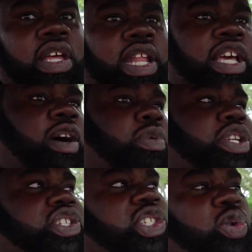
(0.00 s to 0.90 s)
they come with
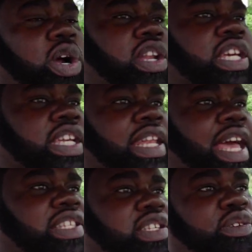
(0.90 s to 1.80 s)
the square looking
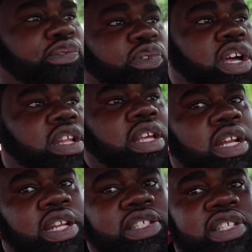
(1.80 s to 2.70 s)
lights in the front.
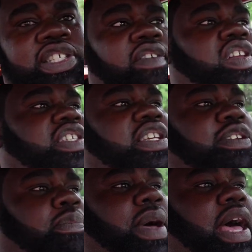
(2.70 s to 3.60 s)
This is a 76
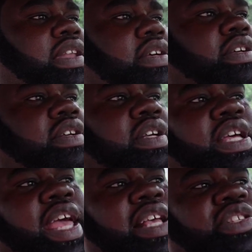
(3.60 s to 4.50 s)
Impala.
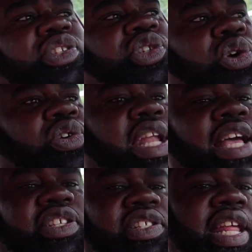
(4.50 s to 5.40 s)
It has the circle
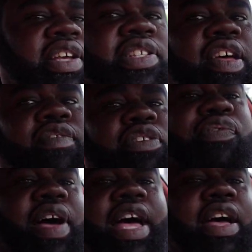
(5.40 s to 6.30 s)
light just like a
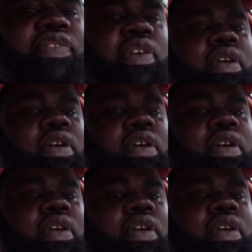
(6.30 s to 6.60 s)
75.